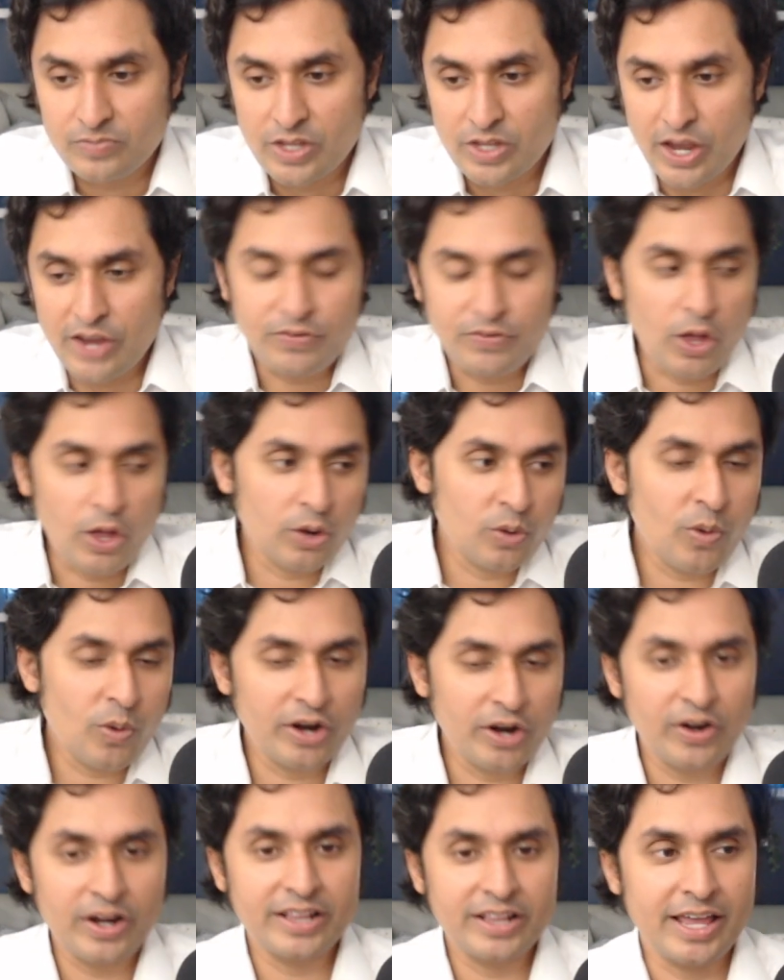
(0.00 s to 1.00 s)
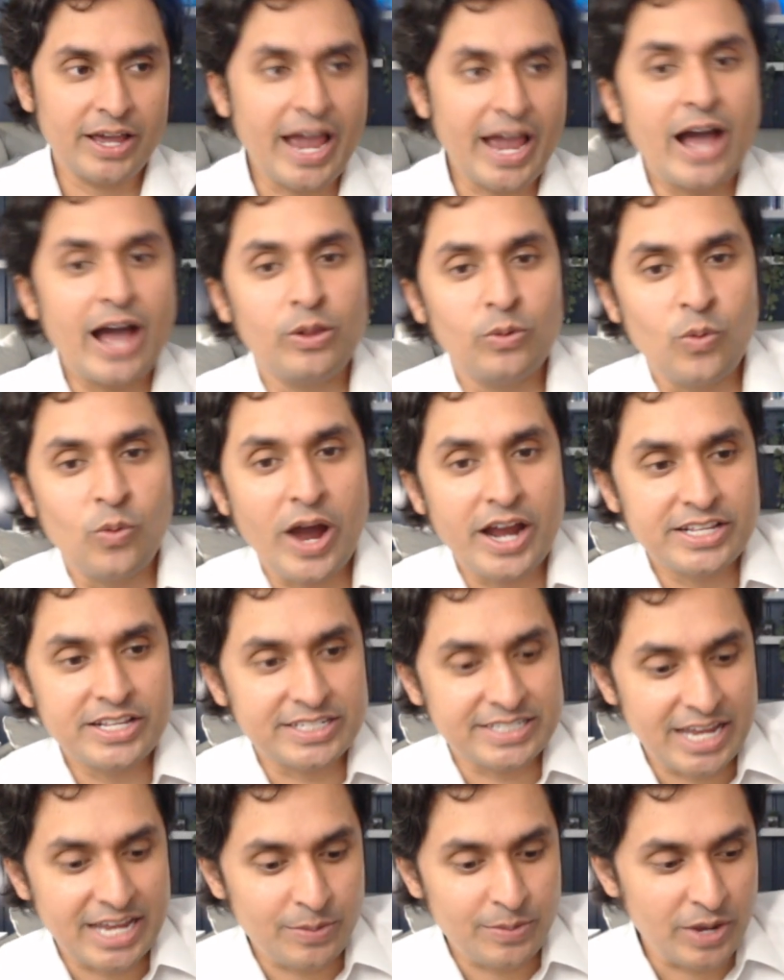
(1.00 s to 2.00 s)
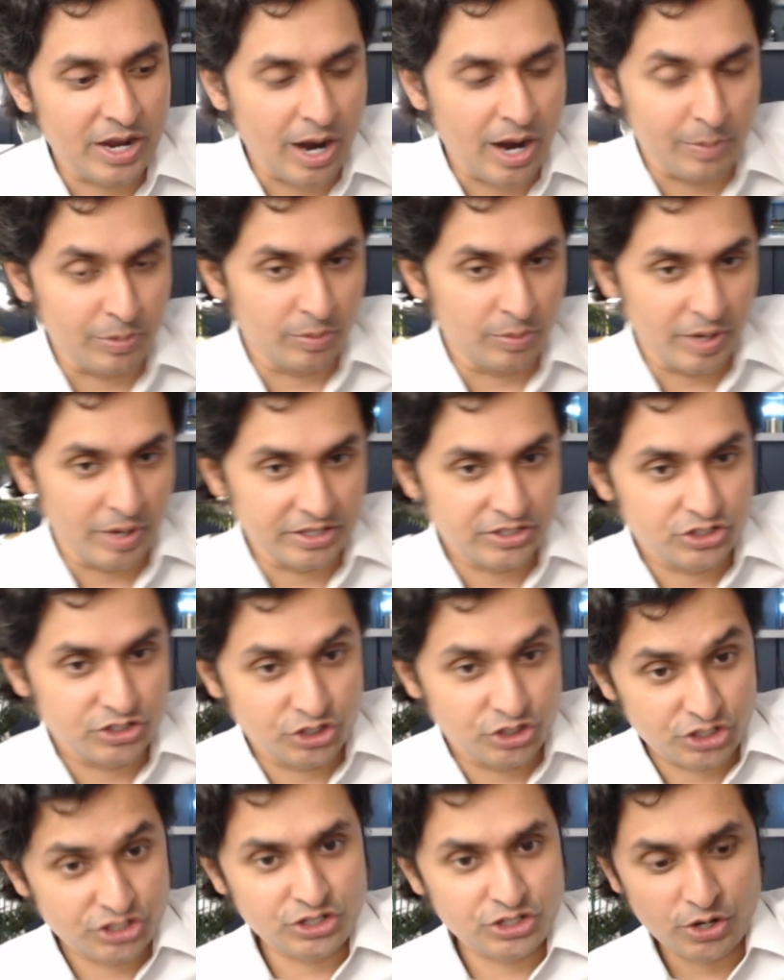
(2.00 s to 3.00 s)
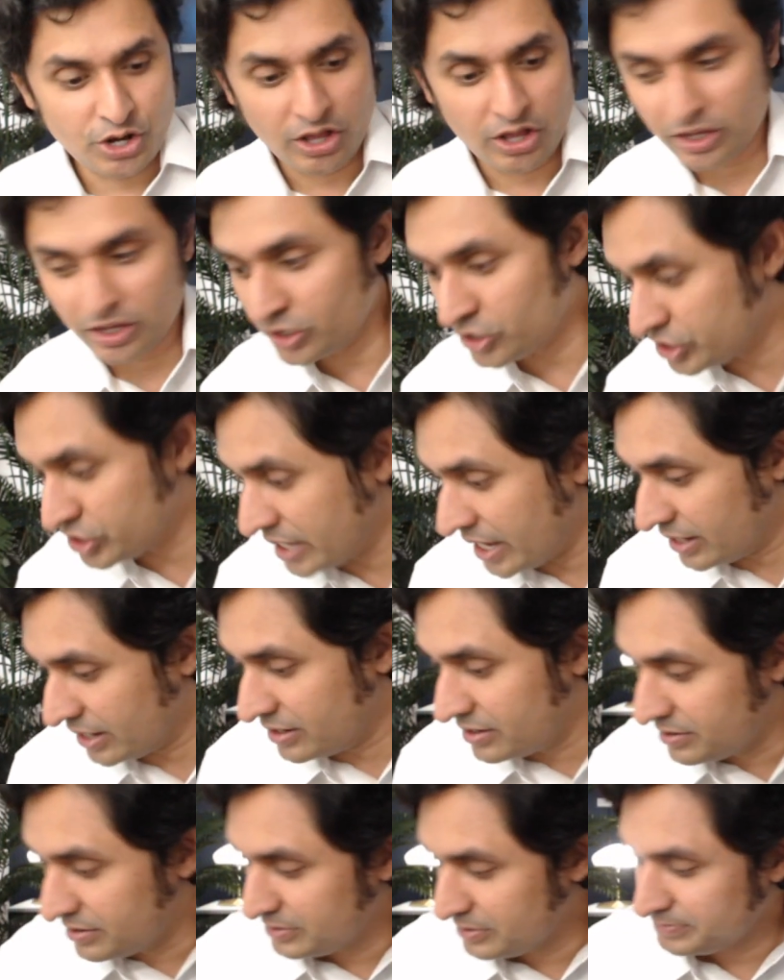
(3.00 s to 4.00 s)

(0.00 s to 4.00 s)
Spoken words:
If y'all are wondering, like, why does it take me a couple months? Just so y'all understand.